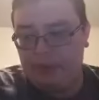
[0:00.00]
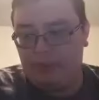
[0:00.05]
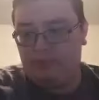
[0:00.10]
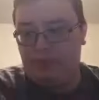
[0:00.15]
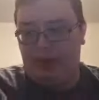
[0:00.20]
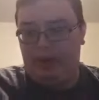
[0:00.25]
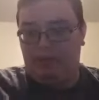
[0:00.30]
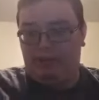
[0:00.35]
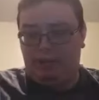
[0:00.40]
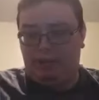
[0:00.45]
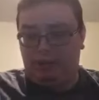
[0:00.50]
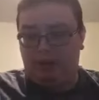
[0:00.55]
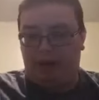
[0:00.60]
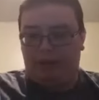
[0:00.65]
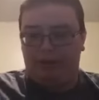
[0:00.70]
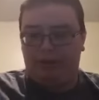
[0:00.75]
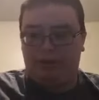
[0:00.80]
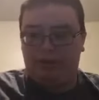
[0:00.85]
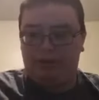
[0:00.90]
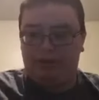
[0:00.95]
me to
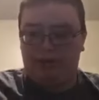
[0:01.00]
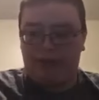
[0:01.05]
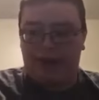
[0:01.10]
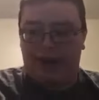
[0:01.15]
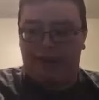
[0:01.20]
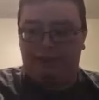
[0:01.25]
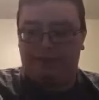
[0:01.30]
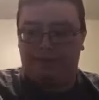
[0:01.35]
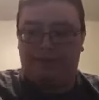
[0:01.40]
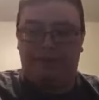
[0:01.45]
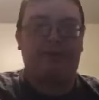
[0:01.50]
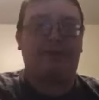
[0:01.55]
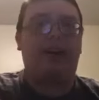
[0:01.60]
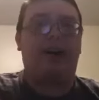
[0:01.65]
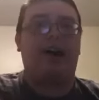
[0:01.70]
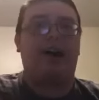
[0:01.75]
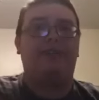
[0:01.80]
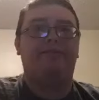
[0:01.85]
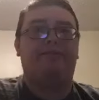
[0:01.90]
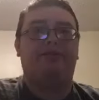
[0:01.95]
Proverbs chapter
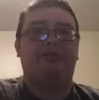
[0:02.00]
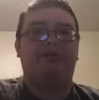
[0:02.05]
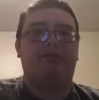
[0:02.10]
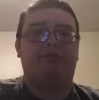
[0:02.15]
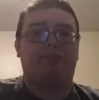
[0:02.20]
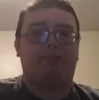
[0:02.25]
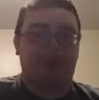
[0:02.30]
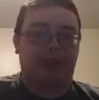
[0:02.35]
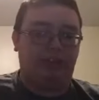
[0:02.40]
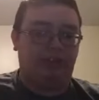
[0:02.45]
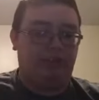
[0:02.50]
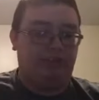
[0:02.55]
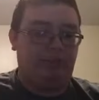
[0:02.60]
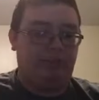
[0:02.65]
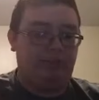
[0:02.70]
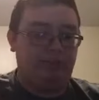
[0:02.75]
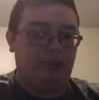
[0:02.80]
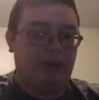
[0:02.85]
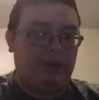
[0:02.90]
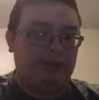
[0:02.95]
5, verse 22.
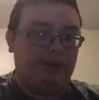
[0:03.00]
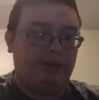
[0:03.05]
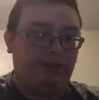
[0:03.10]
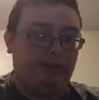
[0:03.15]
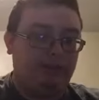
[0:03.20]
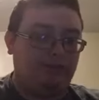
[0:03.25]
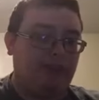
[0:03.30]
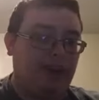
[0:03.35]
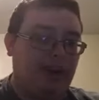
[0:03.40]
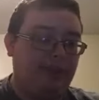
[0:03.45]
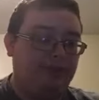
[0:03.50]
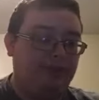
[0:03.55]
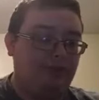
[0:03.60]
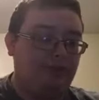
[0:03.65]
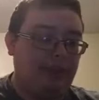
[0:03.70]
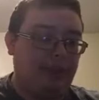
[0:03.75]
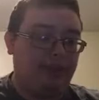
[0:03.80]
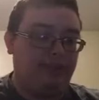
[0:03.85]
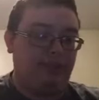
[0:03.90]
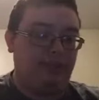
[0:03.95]
Proverbs 5,
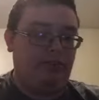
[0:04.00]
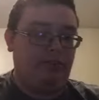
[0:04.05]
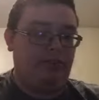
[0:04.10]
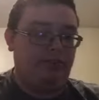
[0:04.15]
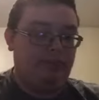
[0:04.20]
22.